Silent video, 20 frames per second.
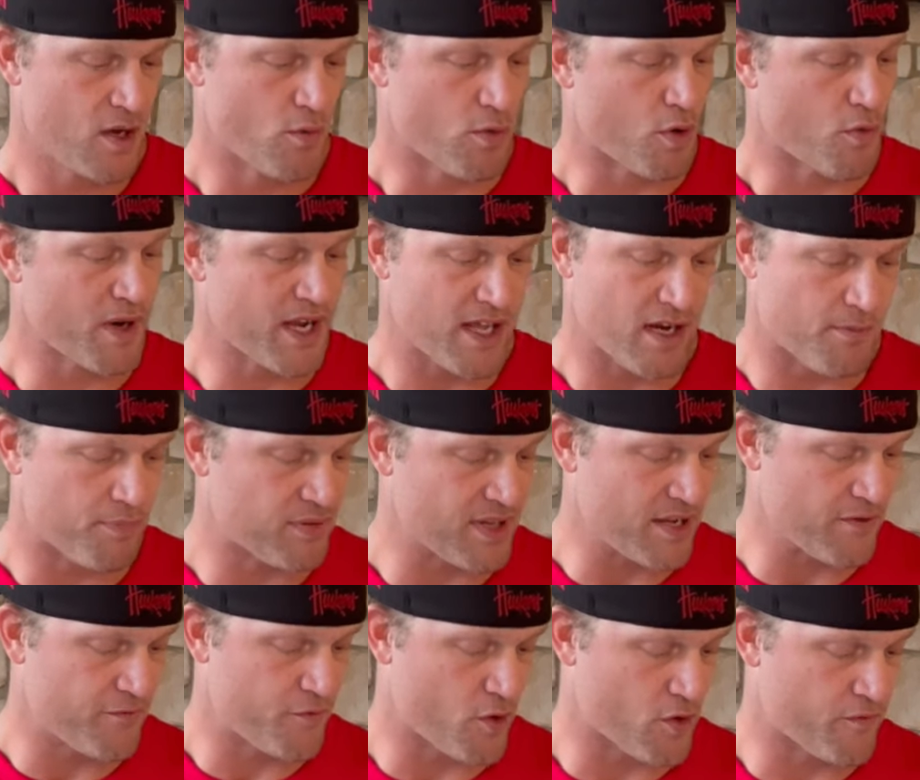Were we going to
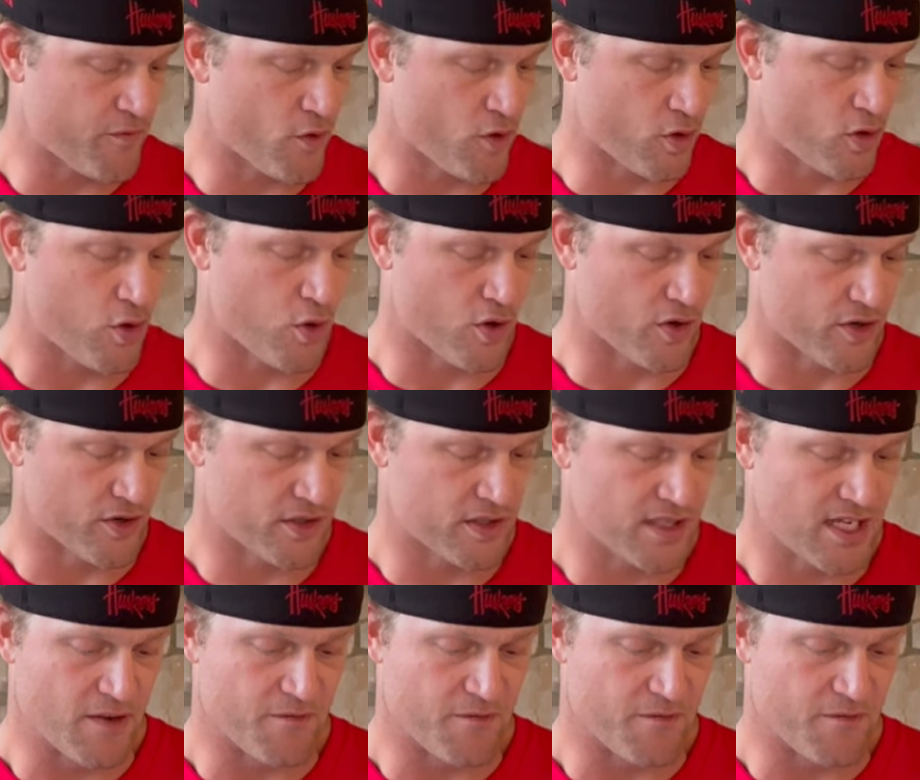play 4 full quarters?